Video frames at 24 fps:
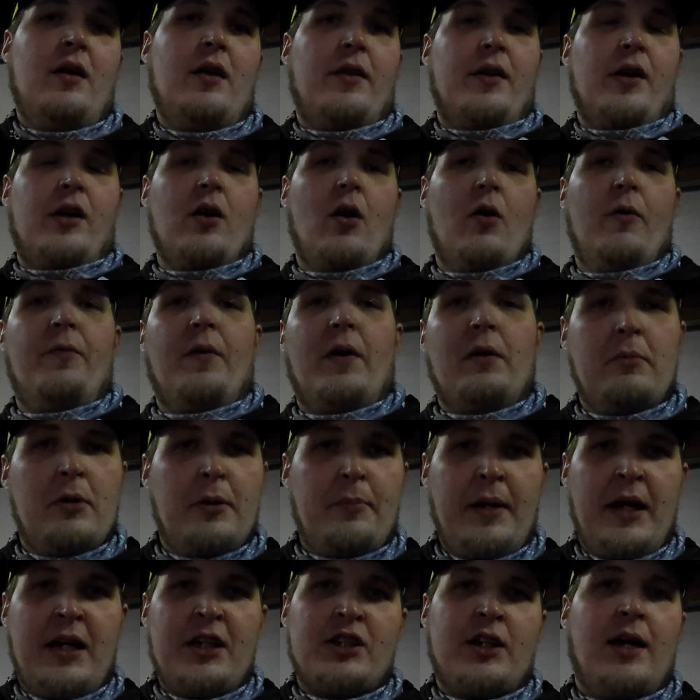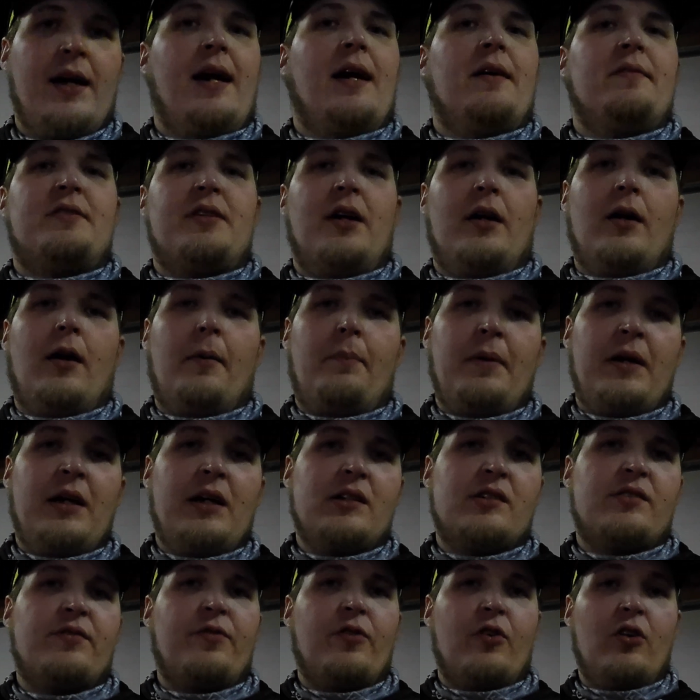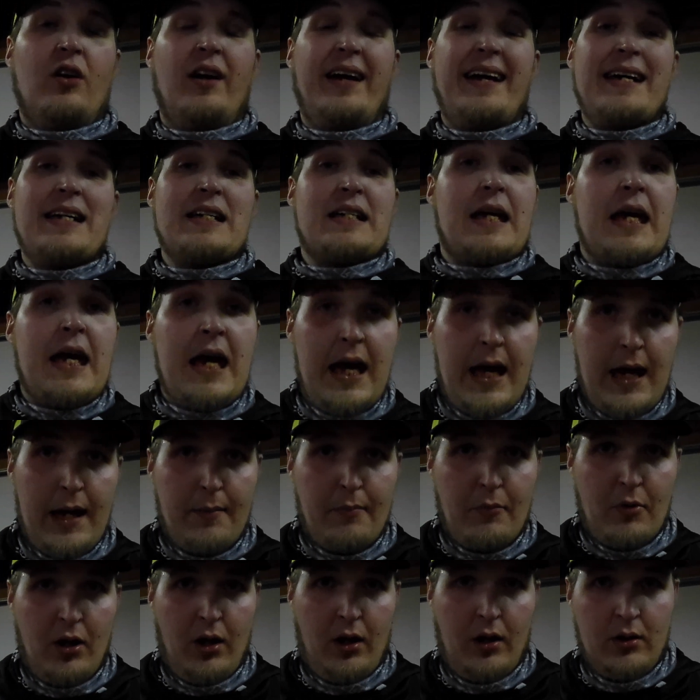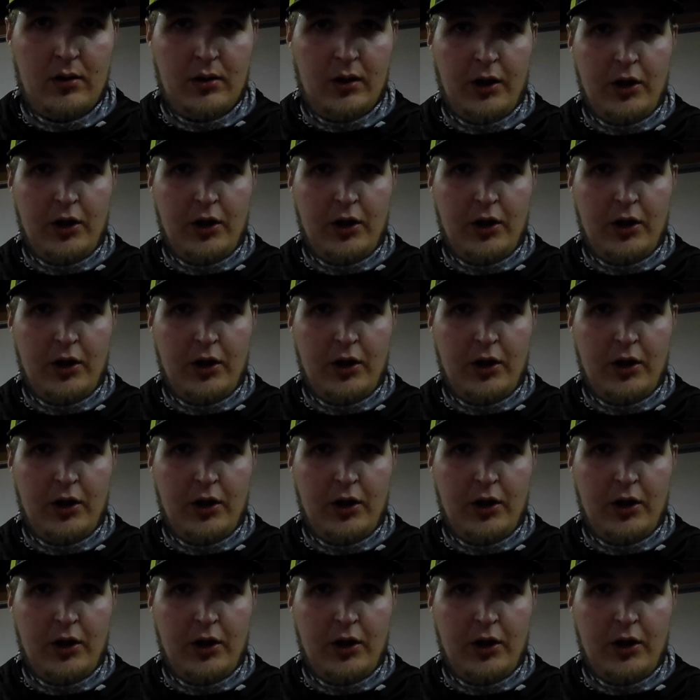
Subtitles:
The GoFundMe page I have set up is for a camera,